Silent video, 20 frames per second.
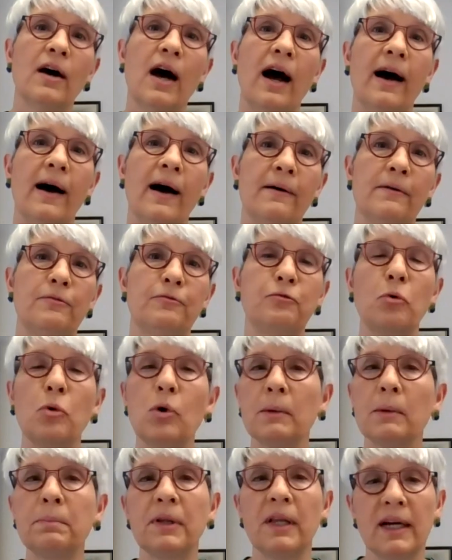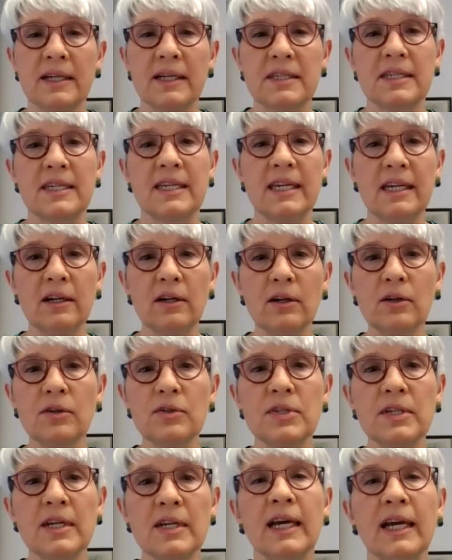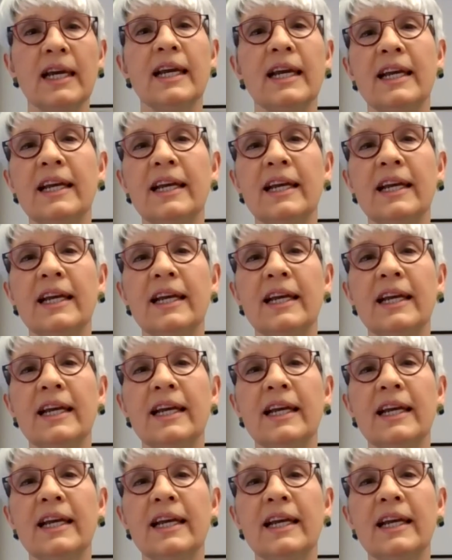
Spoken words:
4+ years,